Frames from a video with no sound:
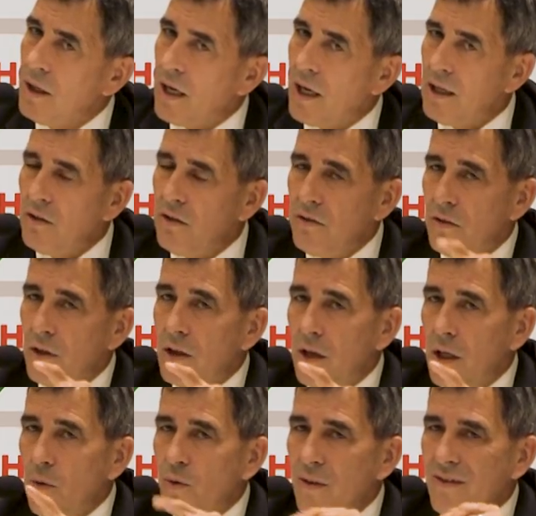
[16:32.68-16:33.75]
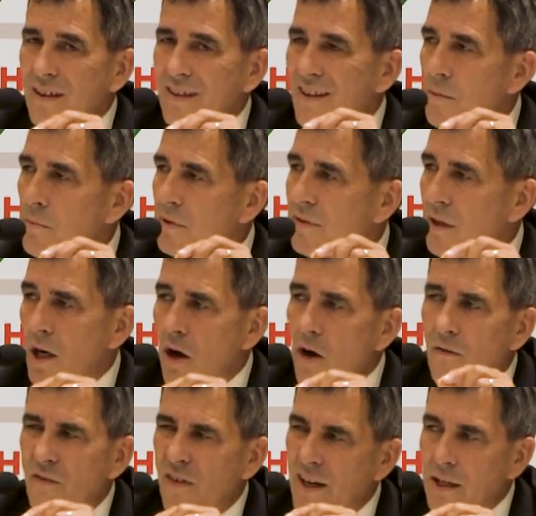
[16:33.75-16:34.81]
I disagree with the term as a
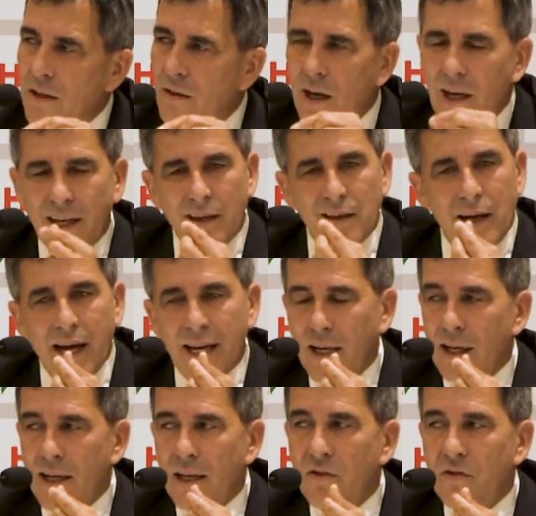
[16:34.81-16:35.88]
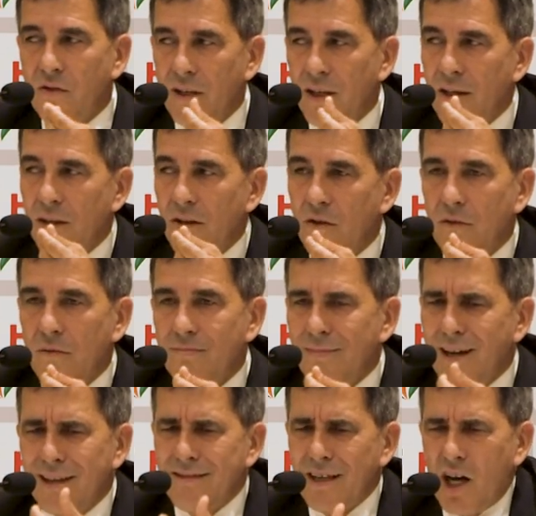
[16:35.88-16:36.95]
conflict. I cannot see
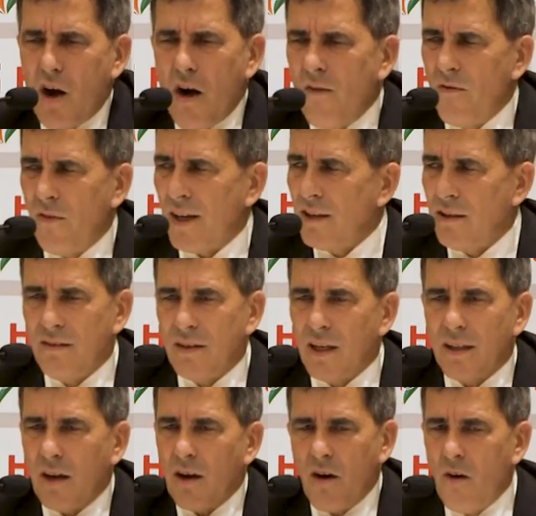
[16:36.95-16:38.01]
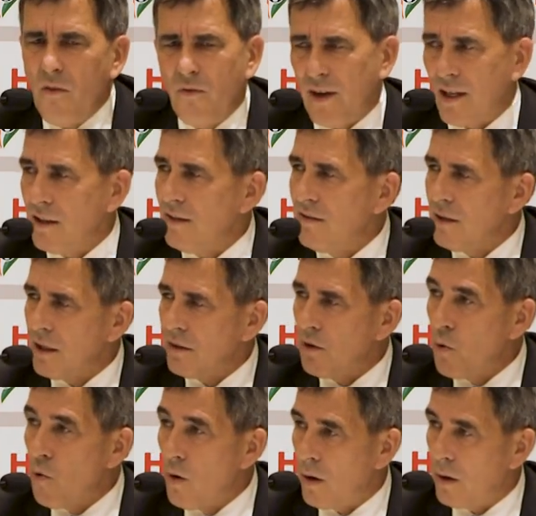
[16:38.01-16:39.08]
as a conflict. It's not a conflict, it's not a
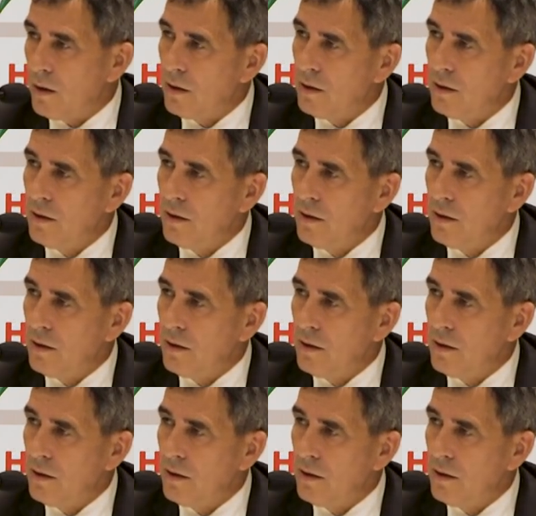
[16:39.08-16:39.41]
war.